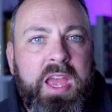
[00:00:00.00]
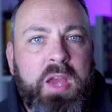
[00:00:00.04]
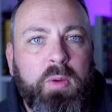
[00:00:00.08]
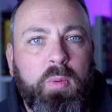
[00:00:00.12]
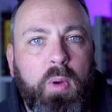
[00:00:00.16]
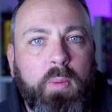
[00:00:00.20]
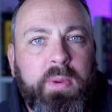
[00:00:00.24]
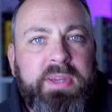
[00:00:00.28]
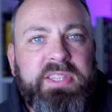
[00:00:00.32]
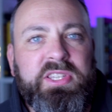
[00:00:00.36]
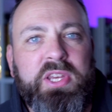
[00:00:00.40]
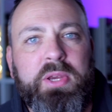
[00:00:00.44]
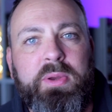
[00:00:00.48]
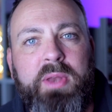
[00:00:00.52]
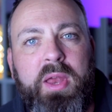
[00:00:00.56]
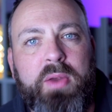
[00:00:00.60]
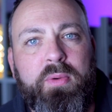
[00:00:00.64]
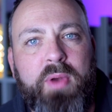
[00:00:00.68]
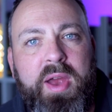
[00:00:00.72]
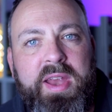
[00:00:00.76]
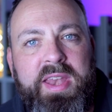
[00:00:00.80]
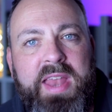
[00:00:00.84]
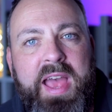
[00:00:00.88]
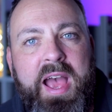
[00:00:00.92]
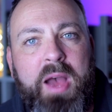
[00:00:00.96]
What we do know
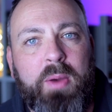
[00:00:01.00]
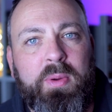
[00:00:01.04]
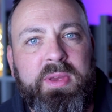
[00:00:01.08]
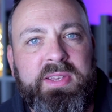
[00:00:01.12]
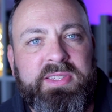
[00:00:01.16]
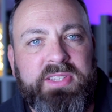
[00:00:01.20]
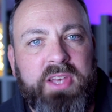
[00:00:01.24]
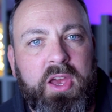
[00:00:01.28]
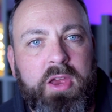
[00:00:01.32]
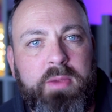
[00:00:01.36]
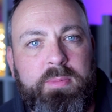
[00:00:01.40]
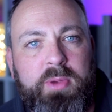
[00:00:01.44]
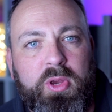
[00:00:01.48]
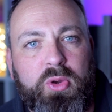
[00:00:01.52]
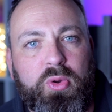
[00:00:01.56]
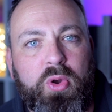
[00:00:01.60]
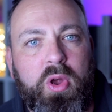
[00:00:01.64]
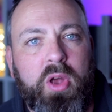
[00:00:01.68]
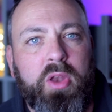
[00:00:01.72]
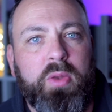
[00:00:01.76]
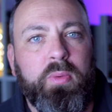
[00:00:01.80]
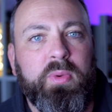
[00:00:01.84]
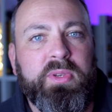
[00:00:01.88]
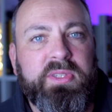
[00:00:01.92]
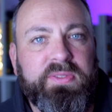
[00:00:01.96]
right now is that
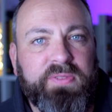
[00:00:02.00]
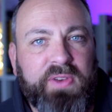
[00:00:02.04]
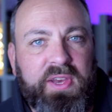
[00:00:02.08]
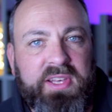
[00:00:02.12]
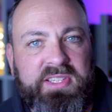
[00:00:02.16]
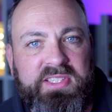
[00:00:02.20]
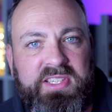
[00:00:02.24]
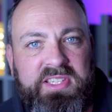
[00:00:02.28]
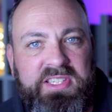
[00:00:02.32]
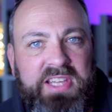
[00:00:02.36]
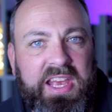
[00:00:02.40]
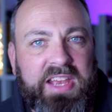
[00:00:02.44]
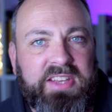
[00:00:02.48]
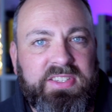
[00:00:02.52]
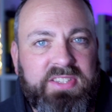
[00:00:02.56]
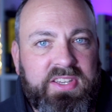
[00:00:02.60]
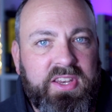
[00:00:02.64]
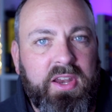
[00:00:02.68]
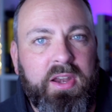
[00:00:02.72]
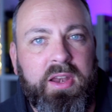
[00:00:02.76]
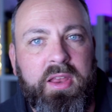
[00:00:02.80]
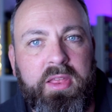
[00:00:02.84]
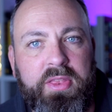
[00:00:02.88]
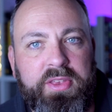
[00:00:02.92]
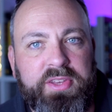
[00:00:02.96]
Omicron was first detected
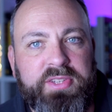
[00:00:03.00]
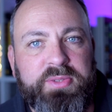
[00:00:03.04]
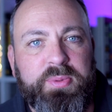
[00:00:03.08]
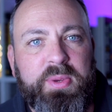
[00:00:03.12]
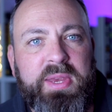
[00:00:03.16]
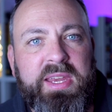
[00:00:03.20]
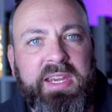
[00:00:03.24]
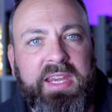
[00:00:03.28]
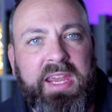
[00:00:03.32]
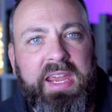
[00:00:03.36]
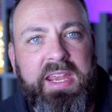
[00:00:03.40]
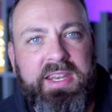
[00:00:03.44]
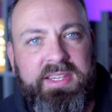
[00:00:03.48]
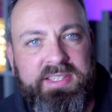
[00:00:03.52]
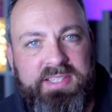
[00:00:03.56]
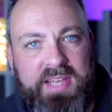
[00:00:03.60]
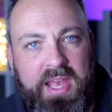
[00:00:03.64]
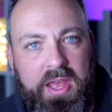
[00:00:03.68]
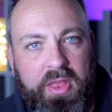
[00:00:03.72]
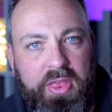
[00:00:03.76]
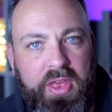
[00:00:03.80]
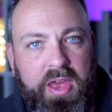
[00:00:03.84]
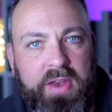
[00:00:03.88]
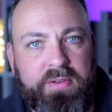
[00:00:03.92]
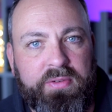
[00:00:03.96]
earlier this week in
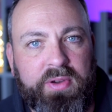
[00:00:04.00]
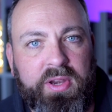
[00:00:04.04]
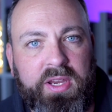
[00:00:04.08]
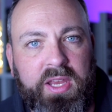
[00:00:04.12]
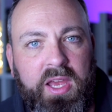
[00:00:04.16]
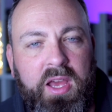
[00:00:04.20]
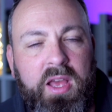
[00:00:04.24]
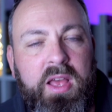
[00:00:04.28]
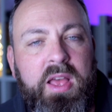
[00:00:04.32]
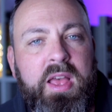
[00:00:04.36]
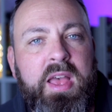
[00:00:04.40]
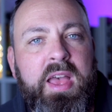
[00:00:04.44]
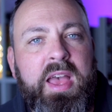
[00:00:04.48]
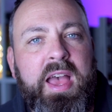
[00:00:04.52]
South Africa,